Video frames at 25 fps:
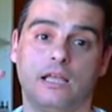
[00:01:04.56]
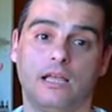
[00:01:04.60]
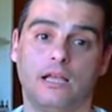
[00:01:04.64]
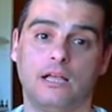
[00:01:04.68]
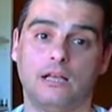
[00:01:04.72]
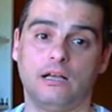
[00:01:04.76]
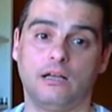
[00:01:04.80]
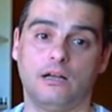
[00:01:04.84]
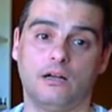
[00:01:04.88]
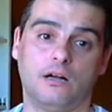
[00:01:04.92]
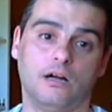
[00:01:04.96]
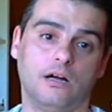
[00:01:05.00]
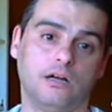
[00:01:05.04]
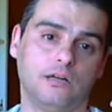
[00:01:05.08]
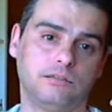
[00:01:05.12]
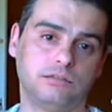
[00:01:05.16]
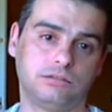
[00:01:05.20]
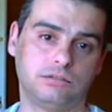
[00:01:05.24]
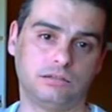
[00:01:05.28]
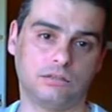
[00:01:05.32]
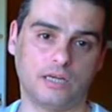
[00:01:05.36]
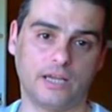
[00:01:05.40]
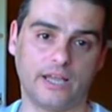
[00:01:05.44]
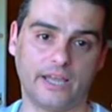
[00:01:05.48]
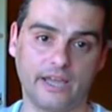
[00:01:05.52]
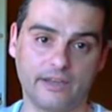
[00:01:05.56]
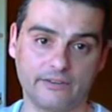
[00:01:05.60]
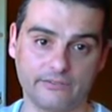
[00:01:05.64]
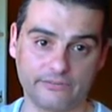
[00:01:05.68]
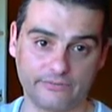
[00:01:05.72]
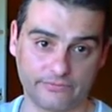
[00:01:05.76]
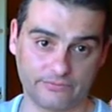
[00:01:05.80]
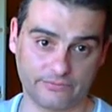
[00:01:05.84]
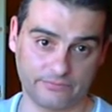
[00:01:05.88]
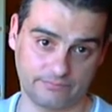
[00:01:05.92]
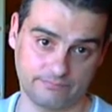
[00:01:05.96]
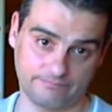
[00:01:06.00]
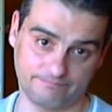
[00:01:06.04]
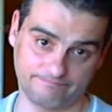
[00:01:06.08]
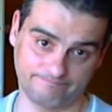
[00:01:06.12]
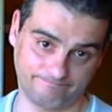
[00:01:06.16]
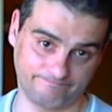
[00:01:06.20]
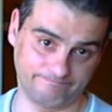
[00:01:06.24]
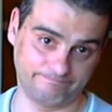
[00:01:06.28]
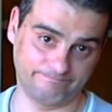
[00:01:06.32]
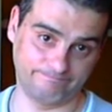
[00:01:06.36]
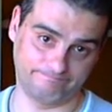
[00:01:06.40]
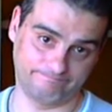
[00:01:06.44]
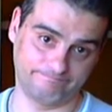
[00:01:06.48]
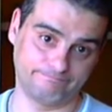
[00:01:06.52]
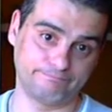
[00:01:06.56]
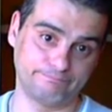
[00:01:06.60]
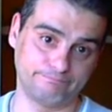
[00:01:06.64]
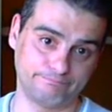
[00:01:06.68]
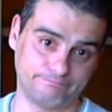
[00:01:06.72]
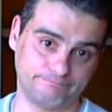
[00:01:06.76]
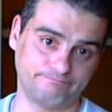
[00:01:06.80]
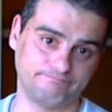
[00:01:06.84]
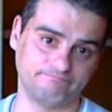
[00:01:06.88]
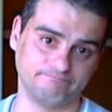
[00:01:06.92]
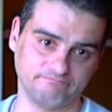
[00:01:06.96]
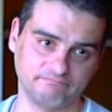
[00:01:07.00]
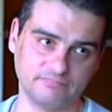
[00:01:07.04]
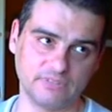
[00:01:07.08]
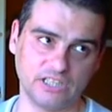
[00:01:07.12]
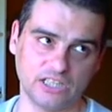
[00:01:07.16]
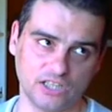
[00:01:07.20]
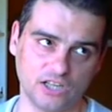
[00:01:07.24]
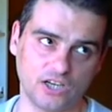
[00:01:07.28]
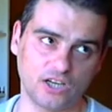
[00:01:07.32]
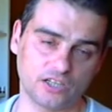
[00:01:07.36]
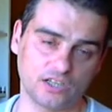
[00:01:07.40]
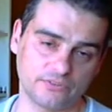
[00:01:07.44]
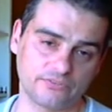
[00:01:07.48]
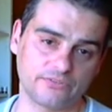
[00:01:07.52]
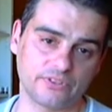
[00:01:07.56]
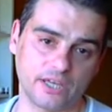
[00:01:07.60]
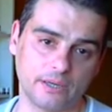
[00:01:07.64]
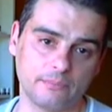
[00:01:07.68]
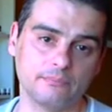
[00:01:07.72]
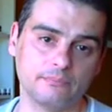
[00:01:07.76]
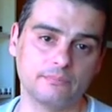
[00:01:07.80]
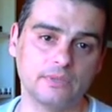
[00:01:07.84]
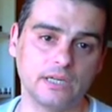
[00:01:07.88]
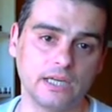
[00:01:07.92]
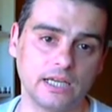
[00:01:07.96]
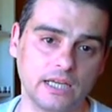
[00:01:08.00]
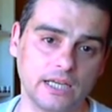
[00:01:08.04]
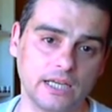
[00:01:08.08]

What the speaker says: I have a lot of them.